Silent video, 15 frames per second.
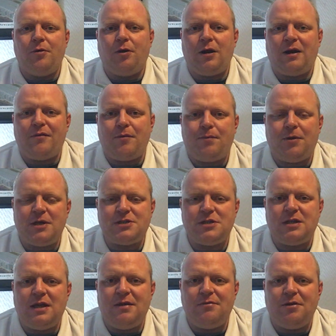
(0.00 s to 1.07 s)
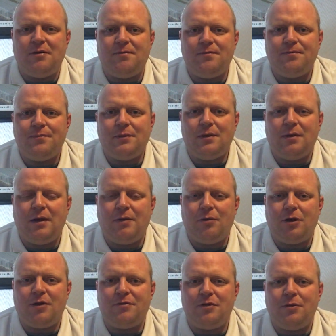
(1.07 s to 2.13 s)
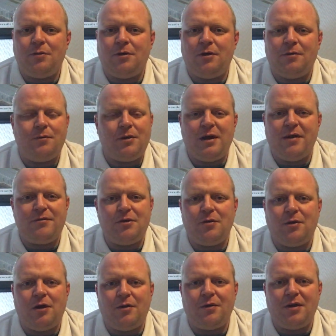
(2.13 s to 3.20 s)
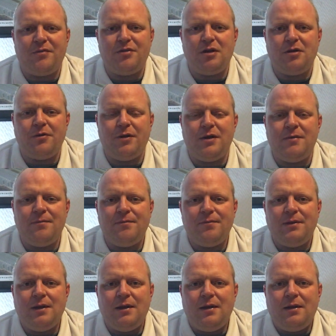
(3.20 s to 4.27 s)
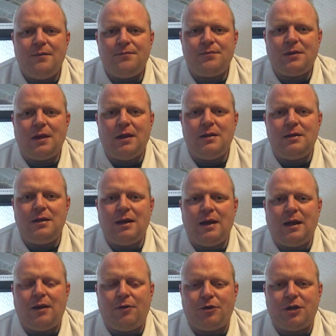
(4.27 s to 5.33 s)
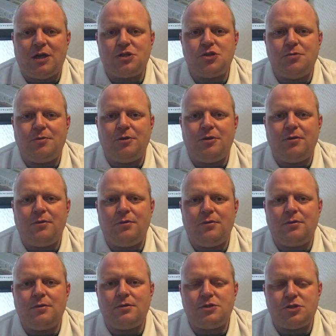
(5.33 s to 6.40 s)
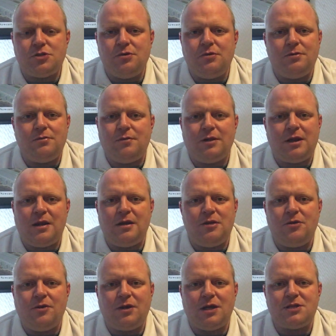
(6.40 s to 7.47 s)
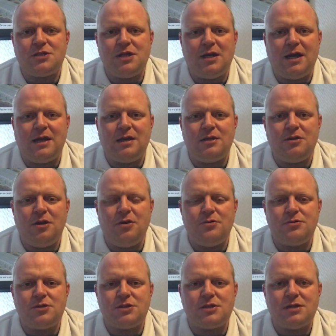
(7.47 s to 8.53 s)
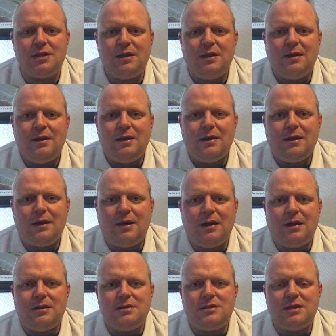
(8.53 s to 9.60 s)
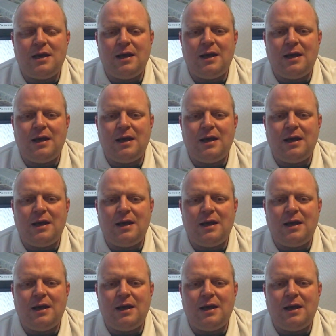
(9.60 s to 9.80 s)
all have a pleasant evening, wherever you are, whatever you're doing. And I'll catch up with you soon with any Newcastle United news, and